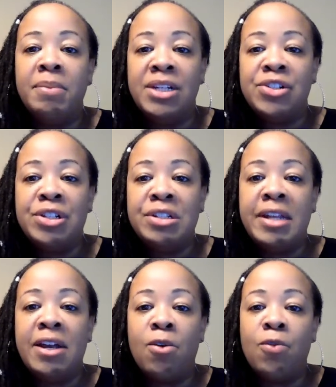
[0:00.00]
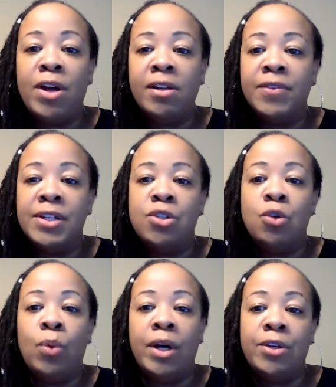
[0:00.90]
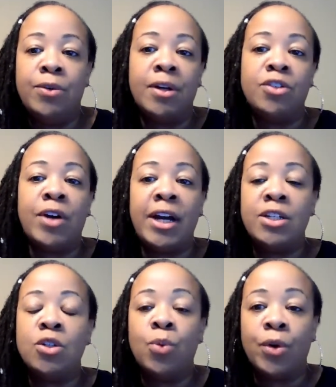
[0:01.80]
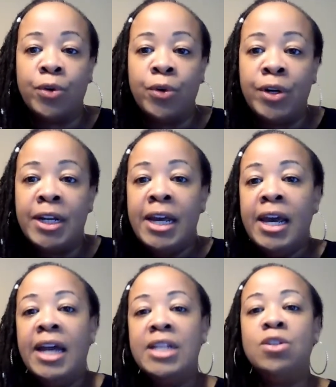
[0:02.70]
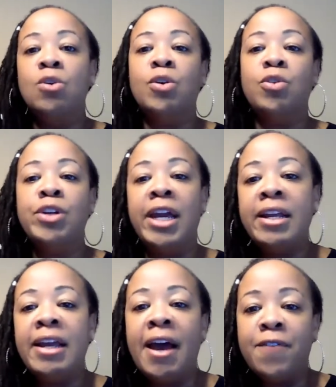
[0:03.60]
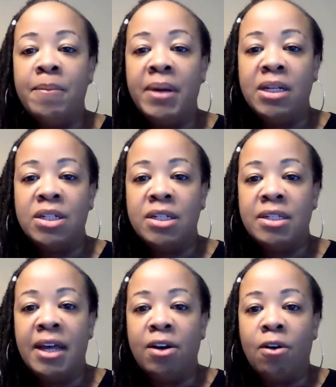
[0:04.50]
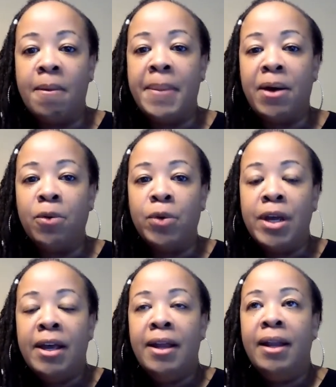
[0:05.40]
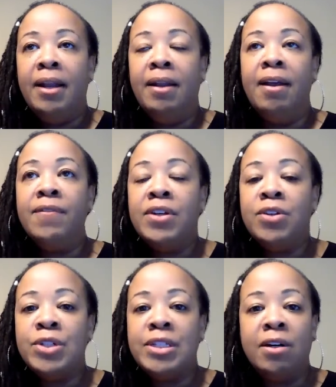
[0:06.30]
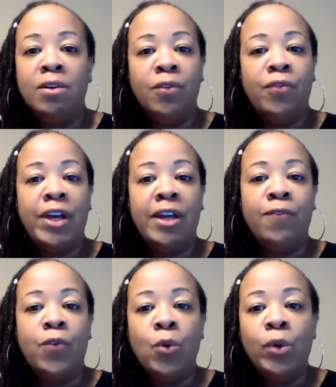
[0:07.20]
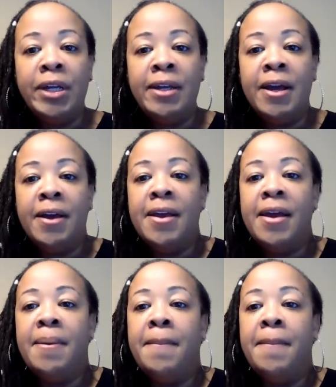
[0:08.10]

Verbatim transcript: affirmations, they are relevant to what you are trying to work on. And so creating affirmations that are about loving yourself and fully